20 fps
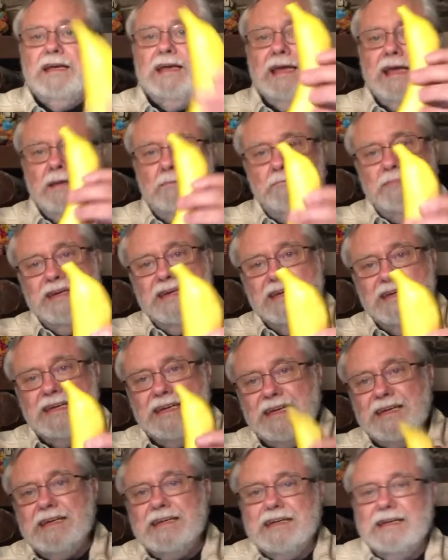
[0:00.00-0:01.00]
and be,
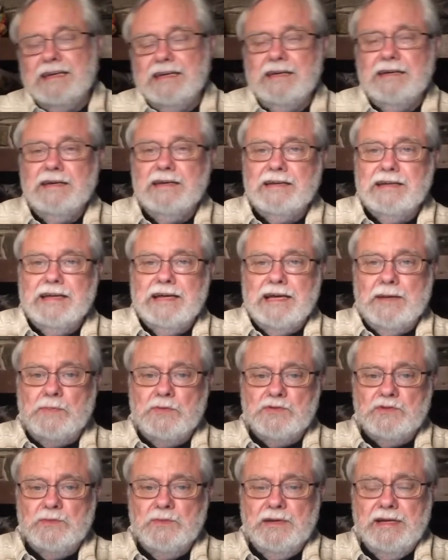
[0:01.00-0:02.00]
knee, knee into
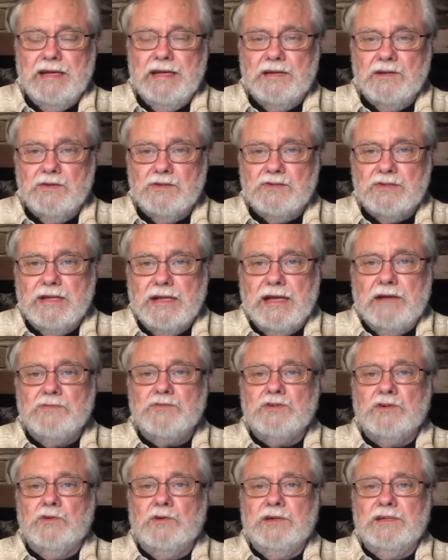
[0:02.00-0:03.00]
apples and bananas,
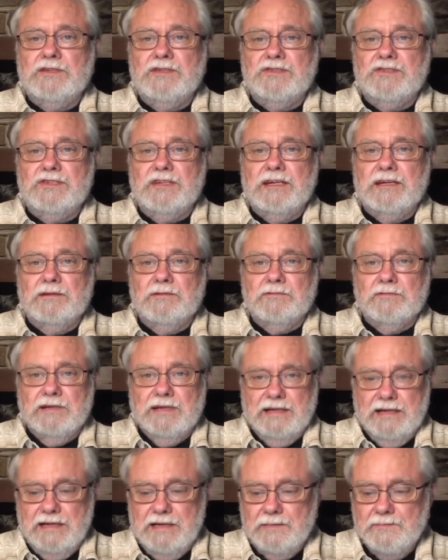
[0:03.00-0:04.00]
how's it going to sing?
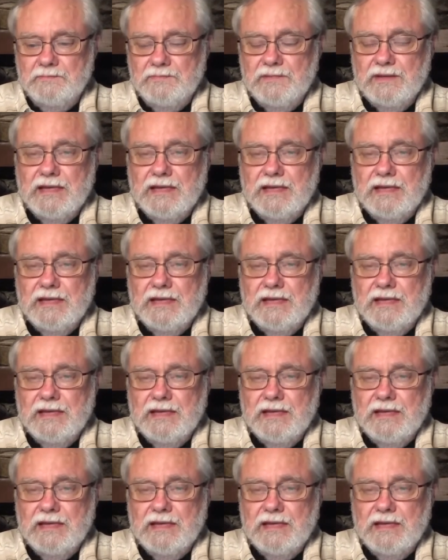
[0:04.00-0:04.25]
Ready?